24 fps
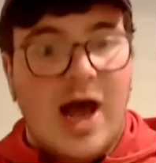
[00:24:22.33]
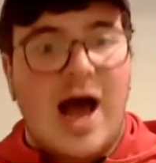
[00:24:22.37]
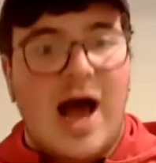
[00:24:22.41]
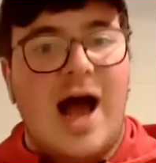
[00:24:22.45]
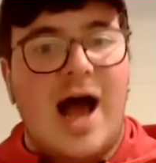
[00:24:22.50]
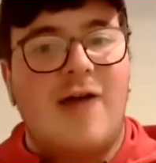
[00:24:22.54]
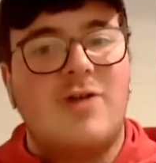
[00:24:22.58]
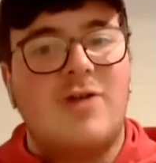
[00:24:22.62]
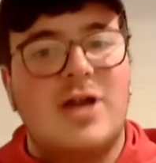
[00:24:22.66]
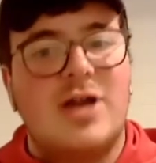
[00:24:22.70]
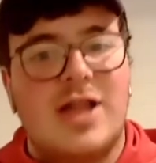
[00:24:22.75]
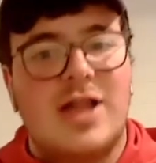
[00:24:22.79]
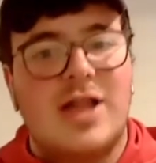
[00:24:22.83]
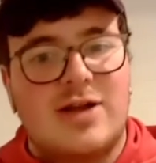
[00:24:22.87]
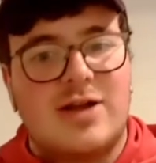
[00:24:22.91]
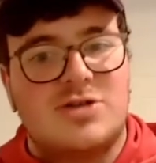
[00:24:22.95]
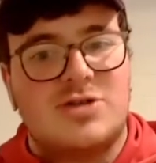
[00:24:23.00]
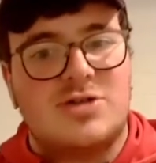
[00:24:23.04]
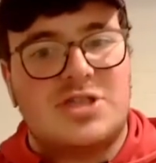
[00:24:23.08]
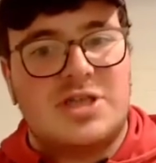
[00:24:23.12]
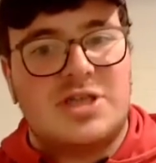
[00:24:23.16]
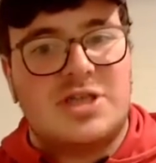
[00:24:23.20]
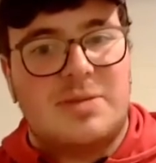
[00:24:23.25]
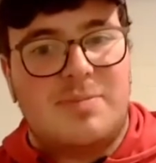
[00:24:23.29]
I really like
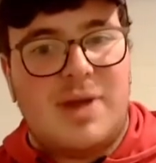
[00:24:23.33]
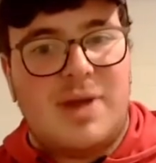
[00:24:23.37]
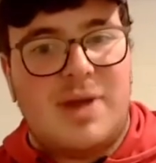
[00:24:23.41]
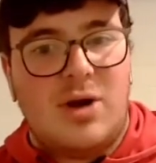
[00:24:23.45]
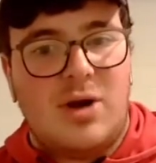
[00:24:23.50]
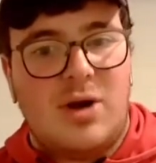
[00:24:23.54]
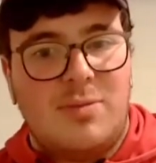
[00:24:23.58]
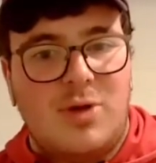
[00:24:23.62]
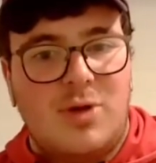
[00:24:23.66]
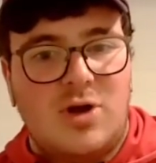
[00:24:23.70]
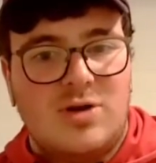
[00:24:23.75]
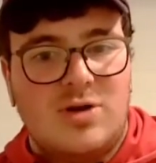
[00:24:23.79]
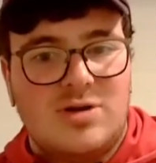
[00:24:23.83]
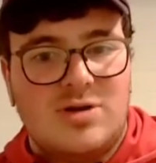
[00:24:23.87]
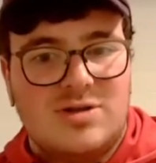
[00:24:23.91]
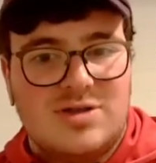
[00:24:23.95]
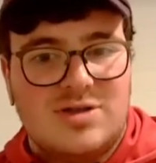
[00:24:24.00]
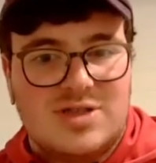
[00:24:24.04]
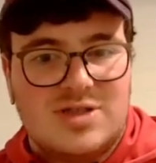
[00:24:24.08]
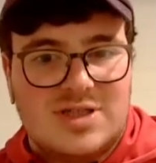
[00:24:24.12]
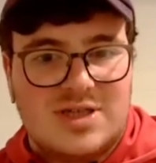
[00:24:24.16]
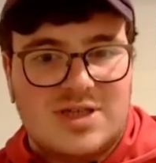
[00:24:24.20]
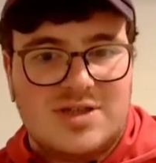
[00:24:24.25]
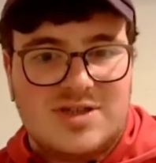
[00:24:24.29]
Christian Barrymore,
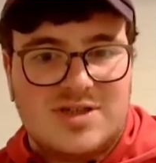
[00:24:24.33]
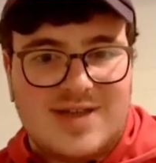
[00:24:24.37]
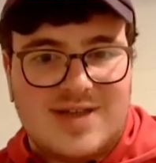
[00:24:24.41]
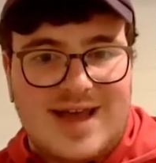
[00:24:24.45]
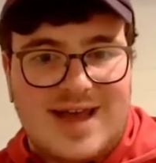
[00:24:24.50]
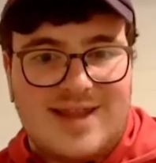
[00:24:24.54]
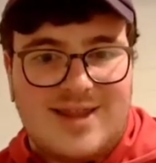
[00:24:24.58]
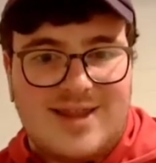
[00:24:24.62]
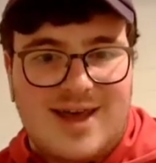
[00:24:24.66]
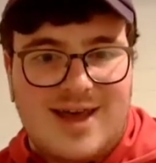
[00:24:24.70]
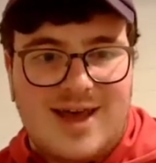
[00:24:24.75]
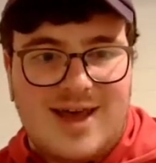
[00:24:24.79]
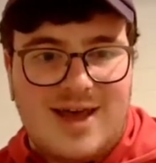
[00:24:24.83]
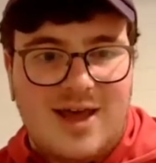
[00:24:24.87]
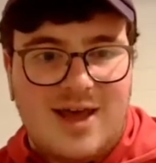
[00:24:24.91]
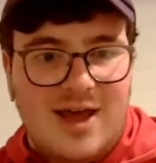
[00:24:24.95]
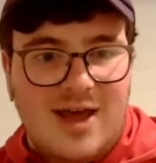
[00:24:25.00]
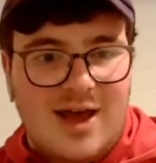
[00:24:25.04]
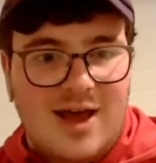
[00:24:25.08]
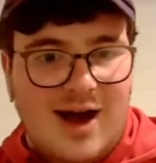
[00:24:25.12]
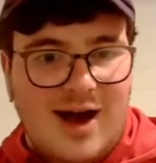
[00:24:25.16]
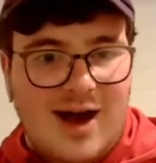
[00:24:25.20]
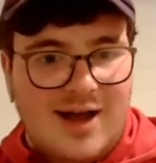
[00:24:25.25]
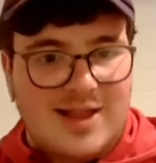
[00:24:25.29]
still sat there.
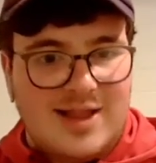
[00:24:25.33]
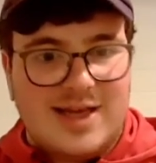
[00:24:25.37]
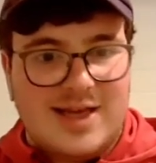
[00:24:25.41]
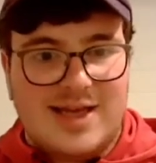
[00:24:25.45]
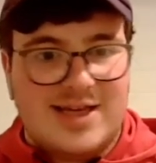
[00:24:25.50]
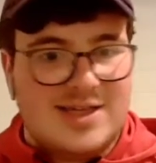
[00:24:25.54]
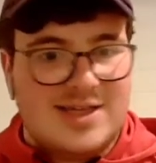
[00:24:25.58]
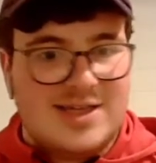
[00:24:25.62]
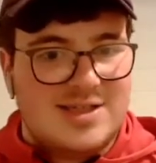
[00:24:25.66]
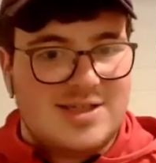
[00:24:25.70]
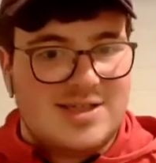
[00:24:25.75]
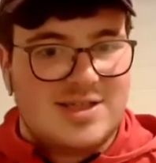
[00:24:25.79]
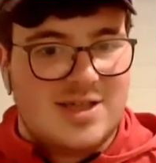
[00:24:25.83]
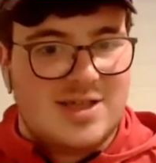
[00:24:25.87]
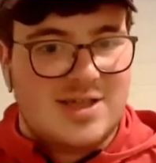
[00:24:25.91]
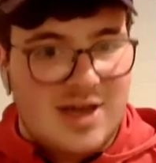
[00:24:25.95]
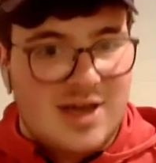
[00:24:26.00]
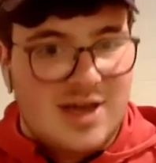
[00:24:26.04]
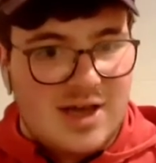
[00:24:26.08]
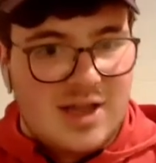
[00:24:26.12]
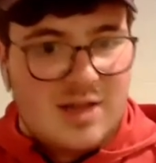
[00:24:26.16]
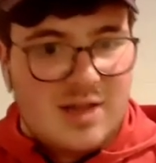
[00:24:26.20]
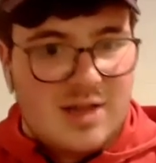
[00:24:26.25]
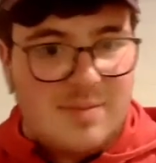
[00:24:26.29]
I think he's
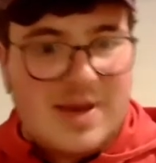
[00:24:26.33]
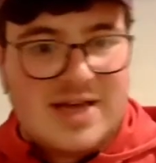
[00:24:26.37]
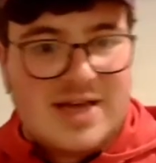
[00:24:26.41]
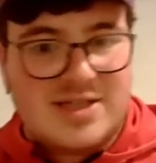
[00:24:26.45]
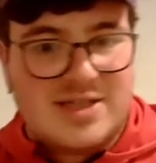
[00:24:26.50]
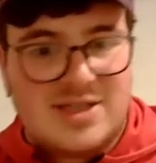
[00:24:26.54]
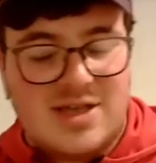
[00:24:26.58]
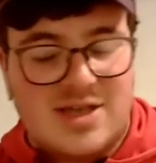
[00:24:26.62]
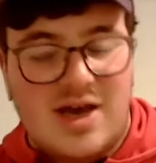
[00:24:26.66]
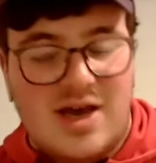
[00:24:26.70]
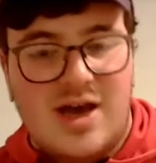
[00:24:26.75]
the best